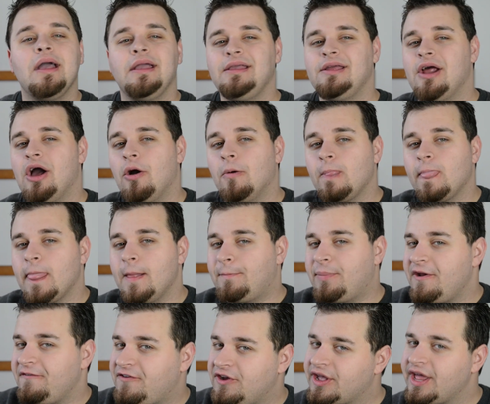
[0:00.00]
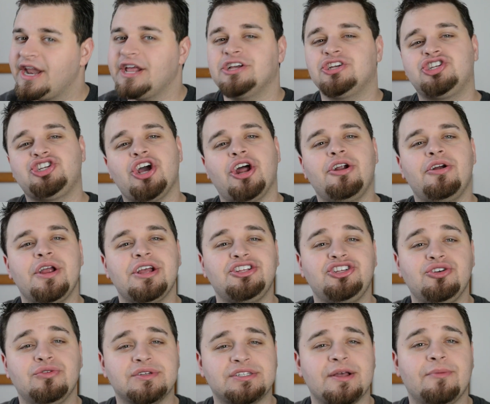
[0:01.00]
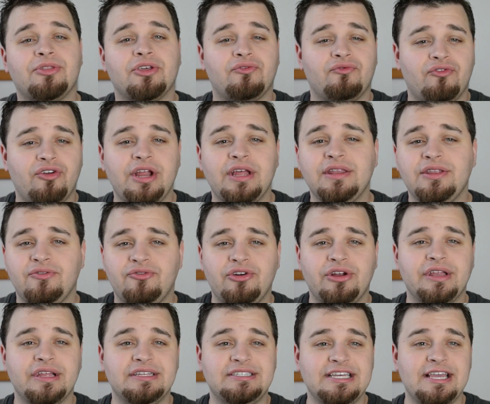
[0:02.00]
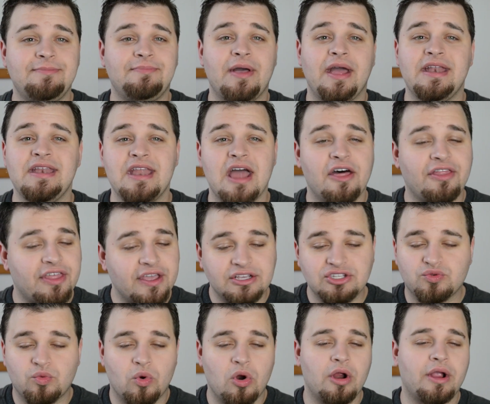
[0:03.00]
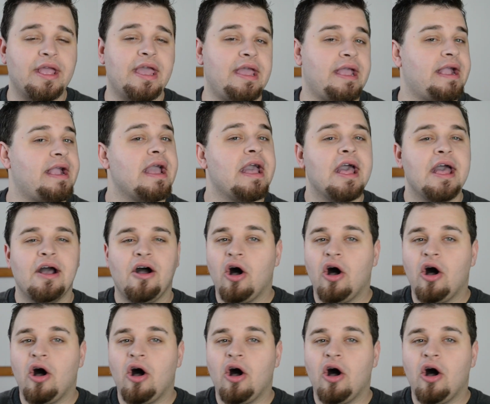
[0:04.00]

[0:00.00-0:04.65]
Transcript: you know, but if you're getting a shutter issue or something really, really deep and nothing's working,